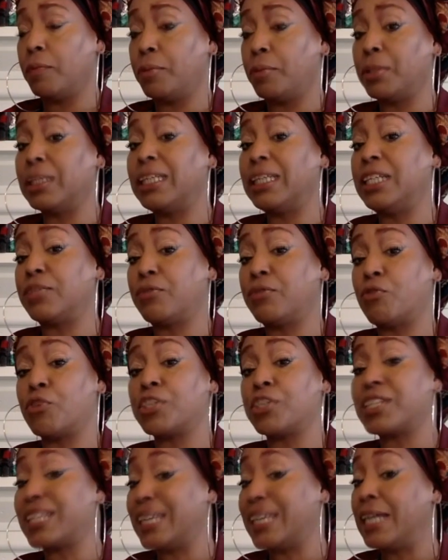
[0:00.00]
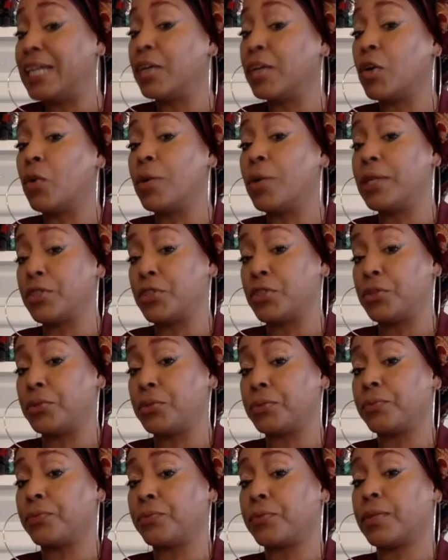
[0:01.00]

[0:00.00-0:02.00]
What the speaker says: police force can't go into.